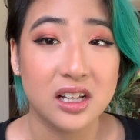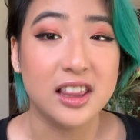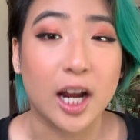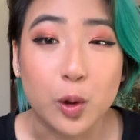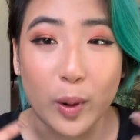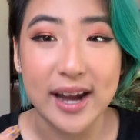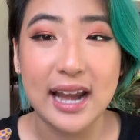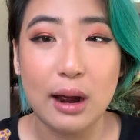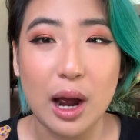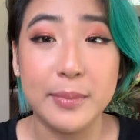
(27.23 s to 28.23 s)
Like right
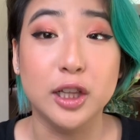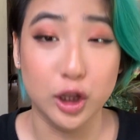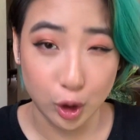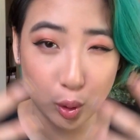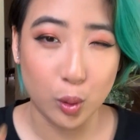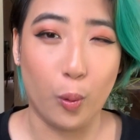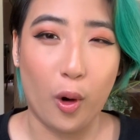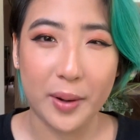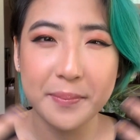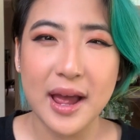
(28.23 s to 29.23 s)
now I'm a
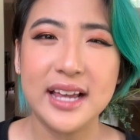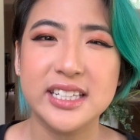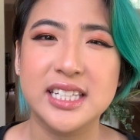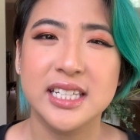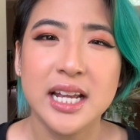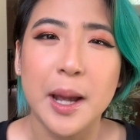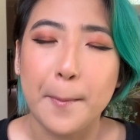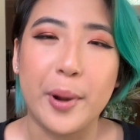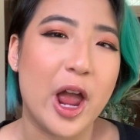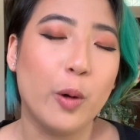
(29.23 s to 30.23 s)
lukewarm mess,
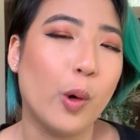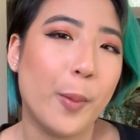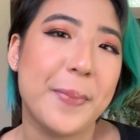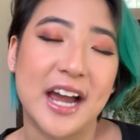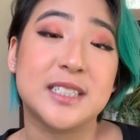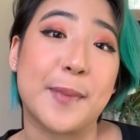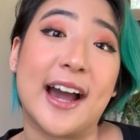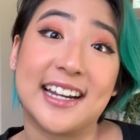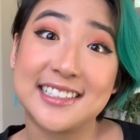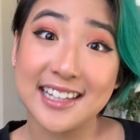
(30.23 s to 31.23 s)
but it won't be as
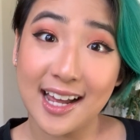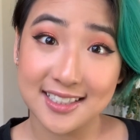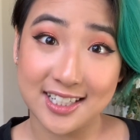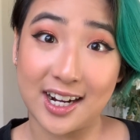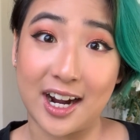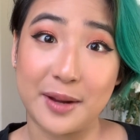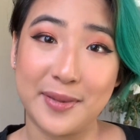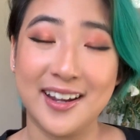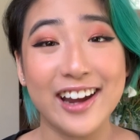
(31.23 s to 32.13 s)
bad as last time.